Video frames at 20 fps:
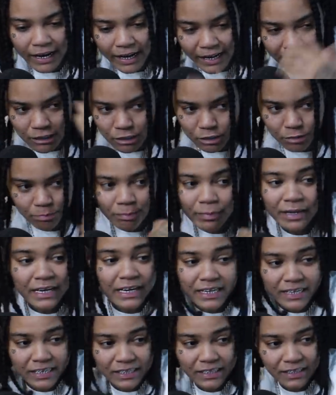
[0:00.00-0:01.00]
it's
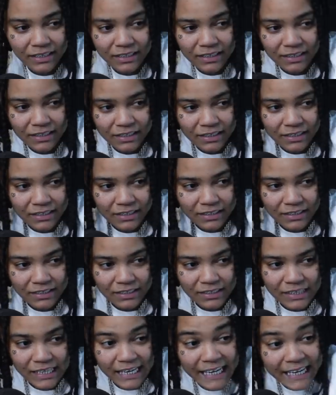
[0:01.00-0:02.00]
me. Right, right.
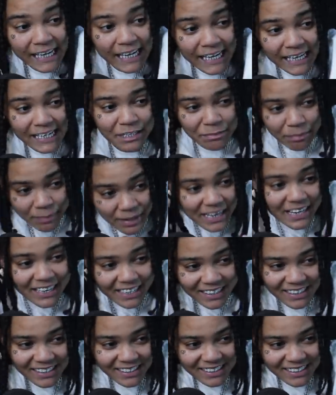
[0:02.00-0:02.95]
It is me.